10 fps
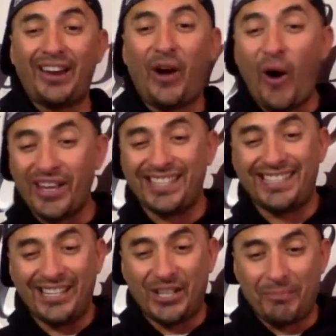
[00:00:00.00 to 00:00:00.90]
I had a
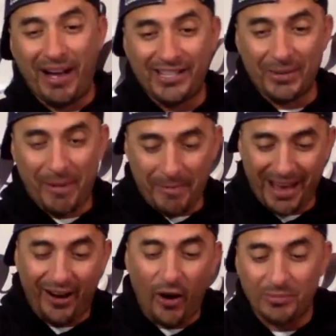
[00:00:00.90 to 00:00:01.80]
call yesterday. So
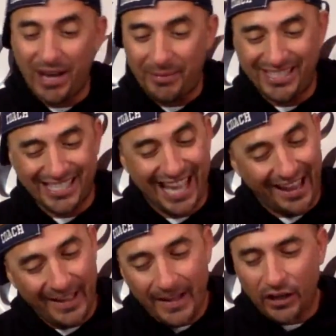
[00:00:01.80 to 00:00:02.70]
my man called me up. He
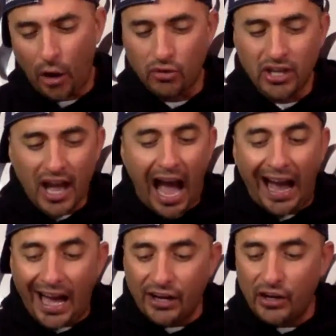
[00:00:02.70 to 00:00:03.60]
says, "Hey, Coach,
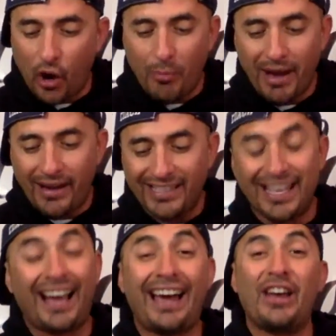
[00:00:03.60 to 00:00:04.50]
I got to know,
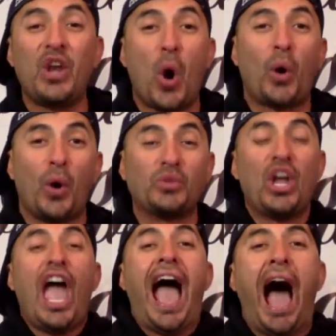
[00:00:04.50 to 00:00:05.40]
man." He said, "I got to know,
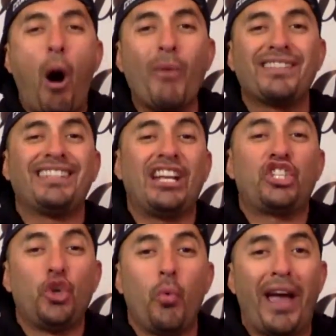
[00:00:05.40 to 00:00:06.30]
Coach, how is
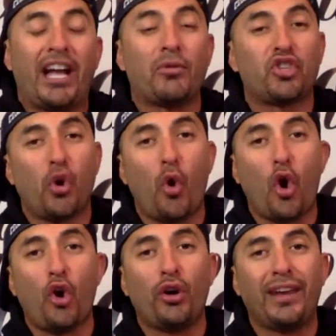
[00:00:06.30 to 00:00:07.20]
it that you wake up
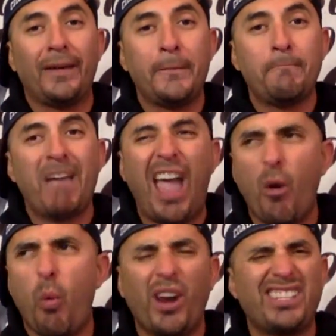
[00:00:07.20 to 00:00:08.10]
so early?
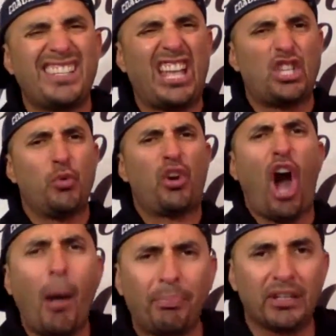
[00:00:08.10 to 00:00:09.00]
And what is it that
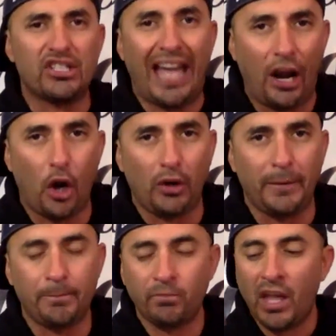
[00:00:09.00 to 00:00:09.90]
you accomplish that
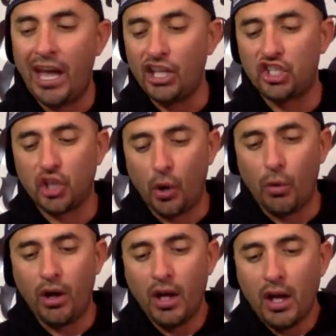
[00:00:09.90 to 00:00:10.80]
early?" And
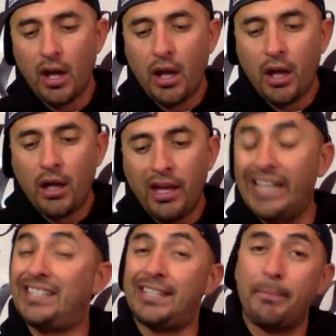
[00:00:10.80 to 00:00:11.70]
so
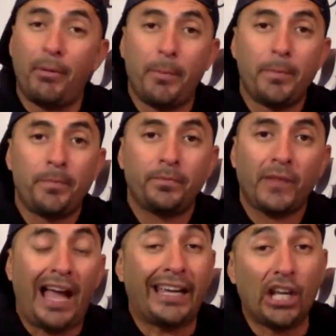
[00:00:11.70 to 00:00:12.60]
it's simple.
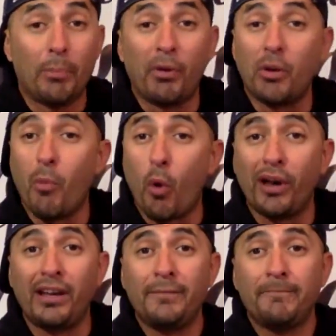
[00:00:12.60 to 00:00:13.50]
I get up in the
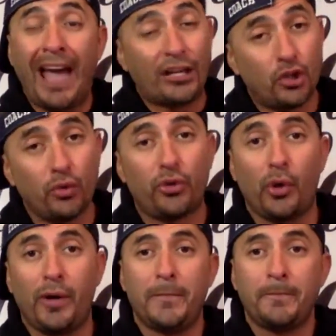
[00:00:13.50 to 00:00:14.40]
morning at
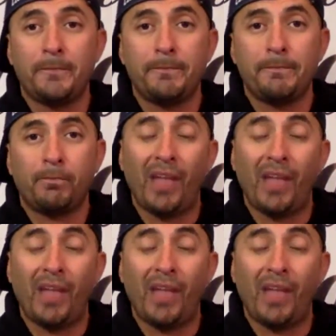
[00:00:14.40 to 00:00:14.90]
2:30,